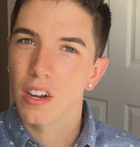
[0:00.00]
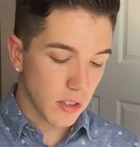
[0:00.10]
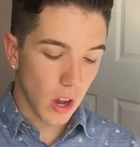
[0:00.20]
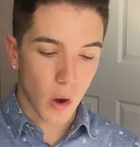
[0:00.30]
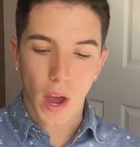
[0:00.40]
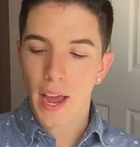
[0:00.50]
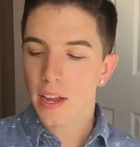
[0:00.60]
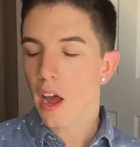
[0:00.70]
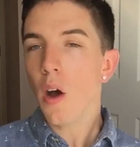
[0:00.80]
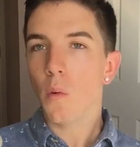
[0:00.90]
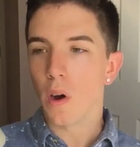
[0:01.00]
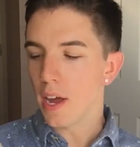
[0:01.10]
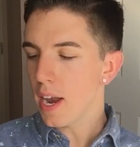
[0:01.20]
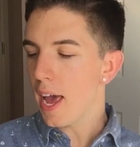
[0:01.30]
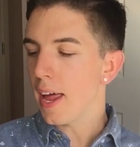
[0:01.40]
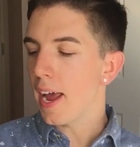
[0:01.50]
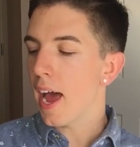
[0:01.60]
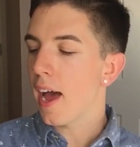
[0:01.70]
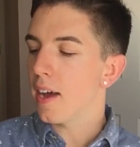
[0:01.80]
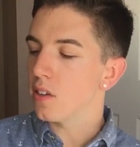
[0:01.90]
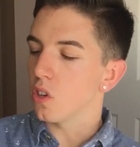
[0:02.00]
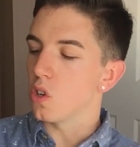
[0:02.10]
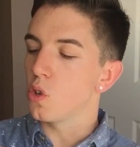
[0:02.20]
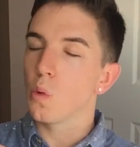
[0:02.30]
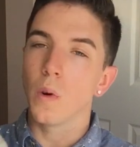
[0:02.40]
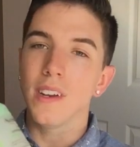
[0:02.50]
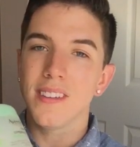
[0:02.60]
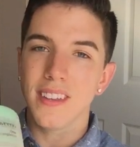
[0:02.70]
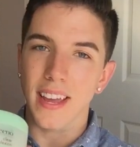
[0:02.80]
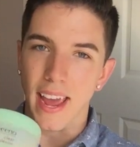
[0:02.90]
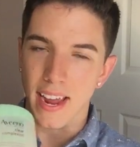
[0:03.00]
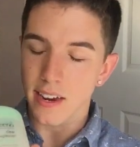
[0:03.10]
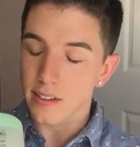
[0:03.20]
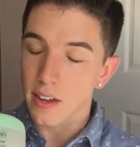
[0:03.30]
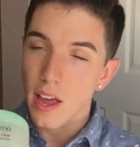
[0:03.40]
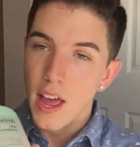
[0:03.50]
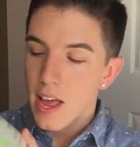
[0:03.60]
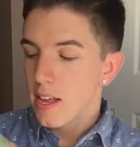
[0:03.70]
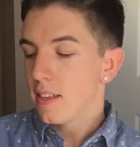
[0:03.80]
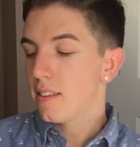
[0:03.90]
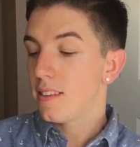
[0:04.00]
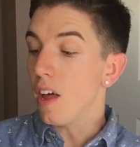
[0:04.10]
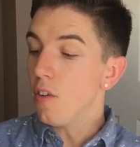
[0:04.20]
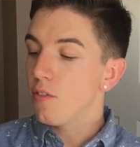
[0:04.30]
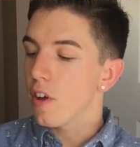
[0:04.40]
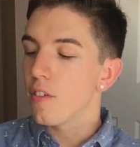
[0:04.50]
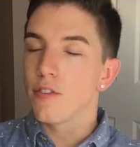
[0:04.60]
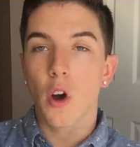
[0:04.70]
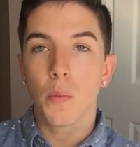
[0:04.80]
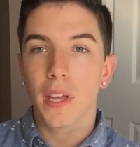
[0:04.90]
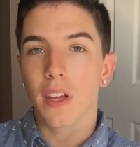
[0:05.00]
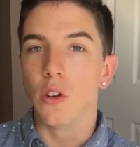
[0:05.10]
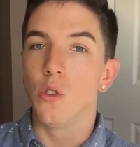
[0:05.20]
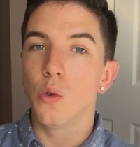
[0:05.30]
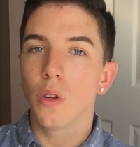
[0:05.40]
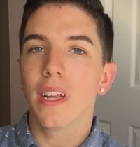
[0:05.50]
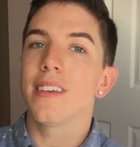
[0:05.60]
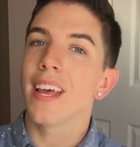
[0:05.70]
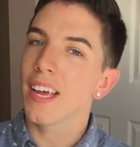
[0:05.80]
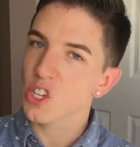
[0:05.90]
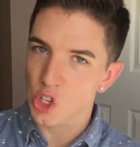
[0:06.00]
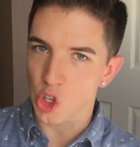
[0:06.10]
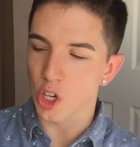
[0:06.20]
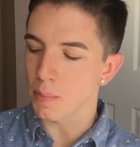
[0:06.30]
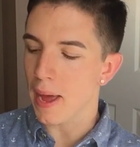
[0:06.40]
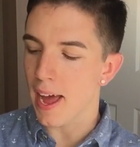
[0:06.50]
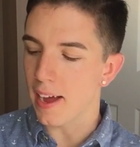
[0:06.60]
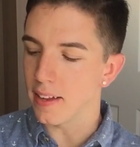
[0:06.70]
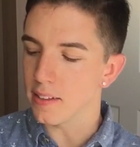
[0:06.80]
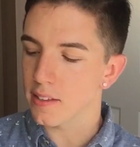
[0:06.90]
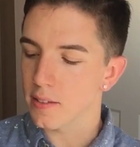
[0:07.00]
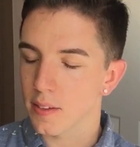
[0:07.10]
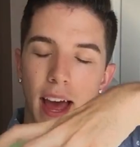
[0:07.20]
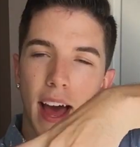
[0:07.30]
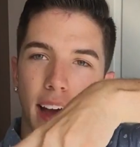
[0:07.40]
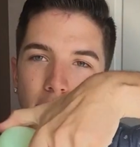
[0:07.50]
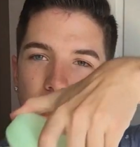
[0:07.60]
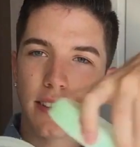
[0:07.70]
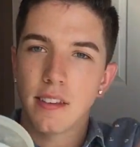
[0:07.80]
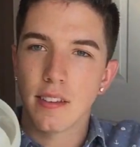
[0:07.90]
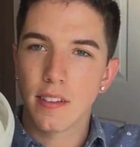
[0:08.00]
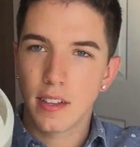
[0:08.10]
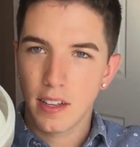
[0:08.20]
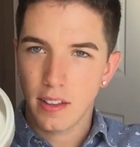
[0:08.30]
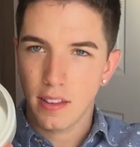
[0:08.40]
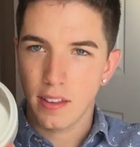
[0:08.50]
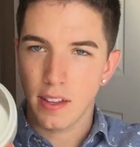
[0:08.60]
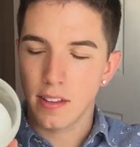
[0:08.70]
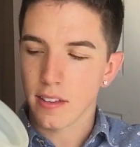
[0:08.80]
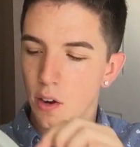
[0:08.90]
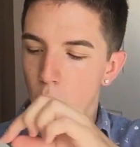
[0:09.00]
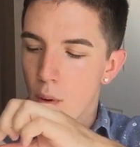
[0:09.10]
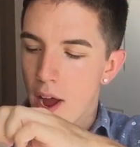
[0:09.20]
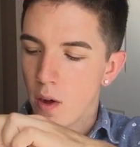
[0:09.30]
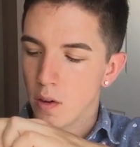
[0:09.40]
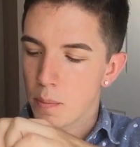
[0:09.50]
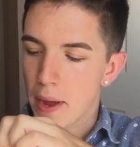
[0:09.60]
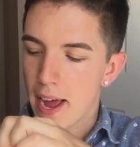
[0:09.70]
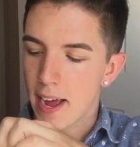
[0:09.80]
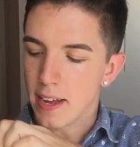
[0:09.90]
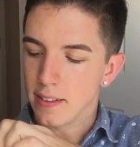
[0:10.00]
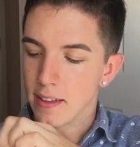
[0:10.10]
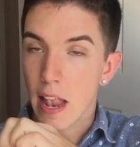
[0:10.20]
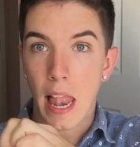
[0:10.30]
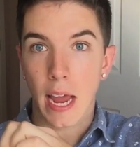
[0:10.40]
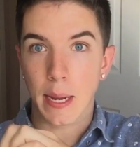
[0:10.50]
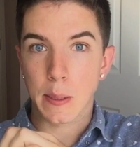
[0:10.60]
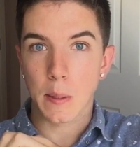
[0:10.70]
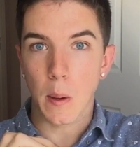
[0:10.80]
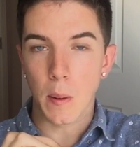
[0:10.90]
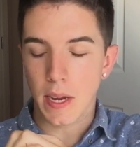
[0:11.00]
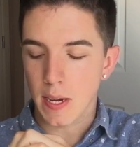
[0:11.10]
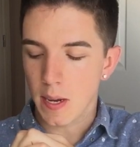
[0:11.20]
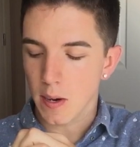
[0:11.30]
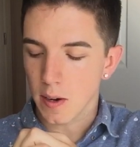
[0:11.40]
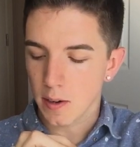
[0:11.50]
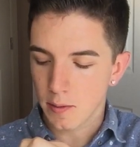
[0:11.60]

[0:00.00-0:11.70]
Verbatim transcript: So I got one, and it has twenty-eight self-foaming dual textured pads. It has these little round pads like so in here.